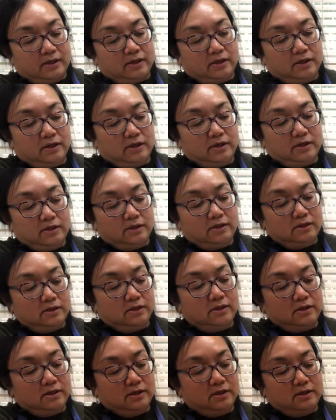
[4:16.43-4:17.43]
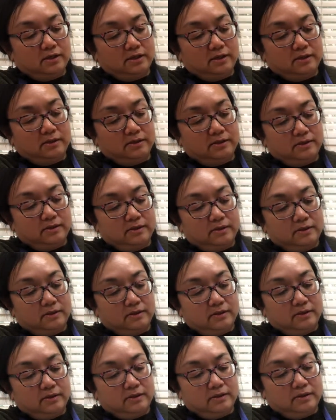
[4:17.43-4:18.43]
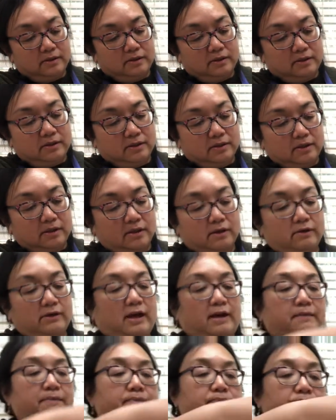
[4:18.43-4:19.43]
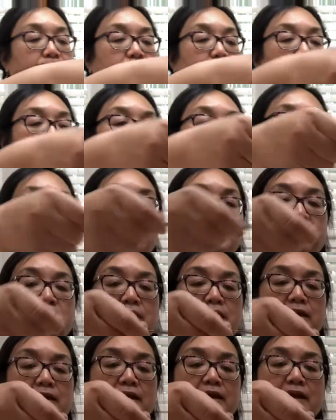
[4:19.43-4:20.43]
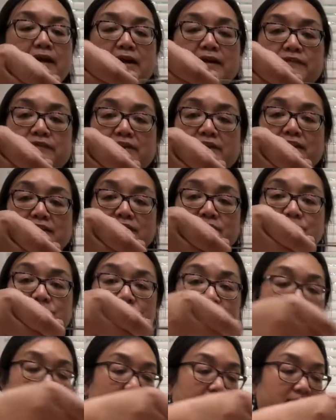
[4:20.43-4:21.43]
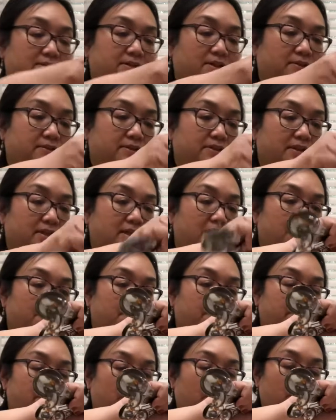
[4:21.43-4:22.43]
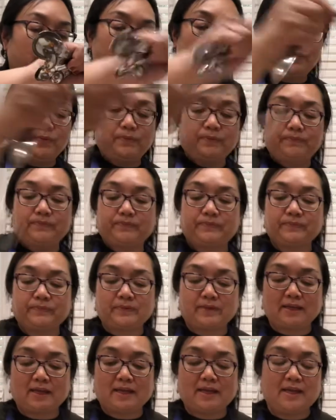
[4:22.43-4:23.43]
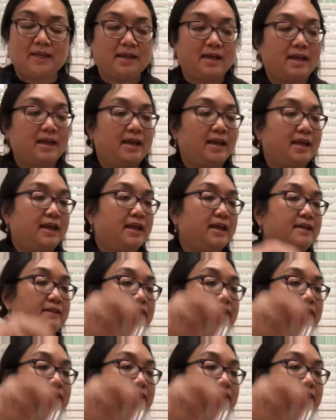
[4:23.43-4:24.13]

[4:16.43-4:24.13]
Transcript: And okay, 1/2 teaspoon of salt. In we go. And